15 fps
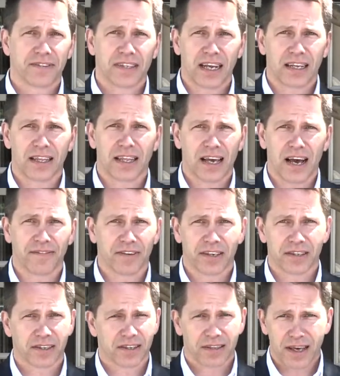stated the
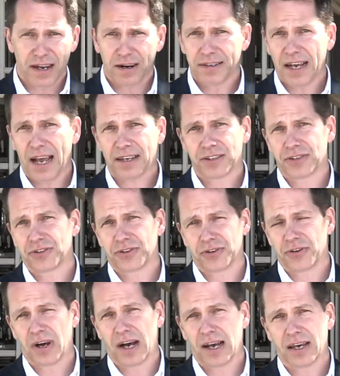obvious, that our taxes are
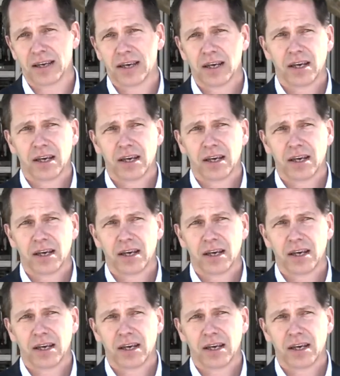too high.